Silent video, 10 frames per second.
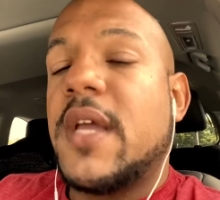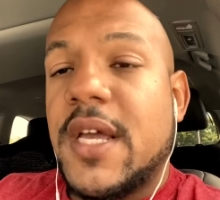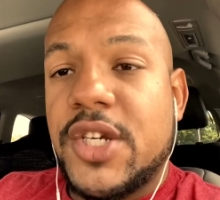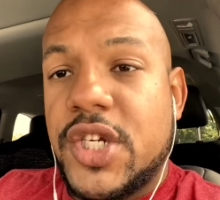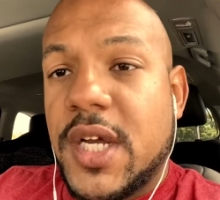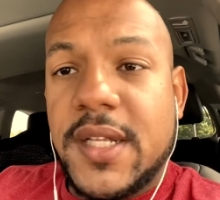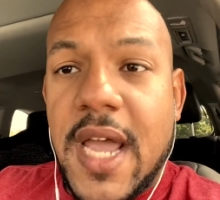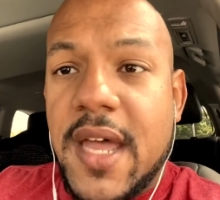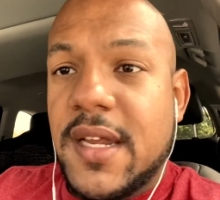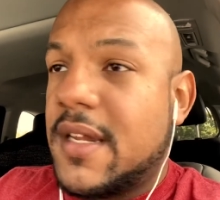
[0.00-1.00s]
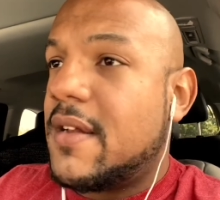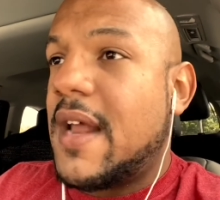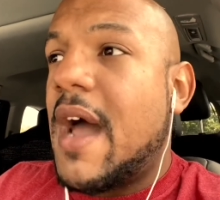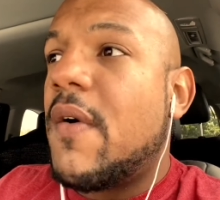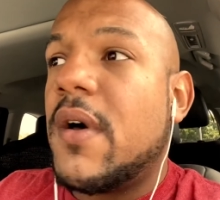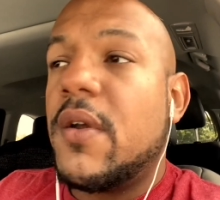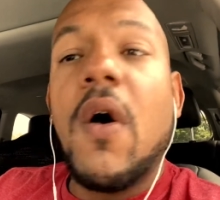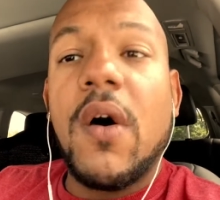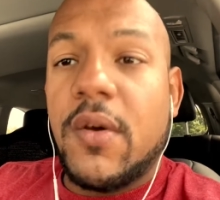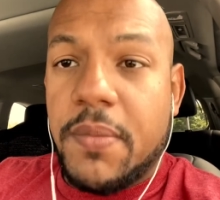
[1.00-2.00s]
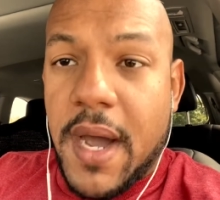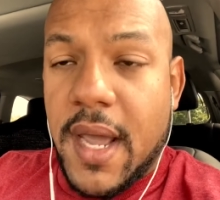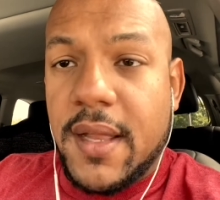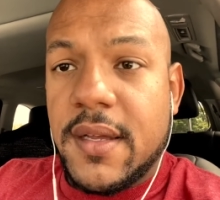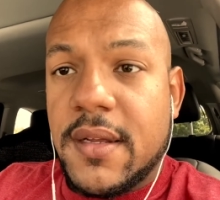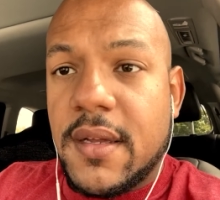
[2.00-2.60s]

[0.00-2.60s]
and shut down, and they're now on autopilot.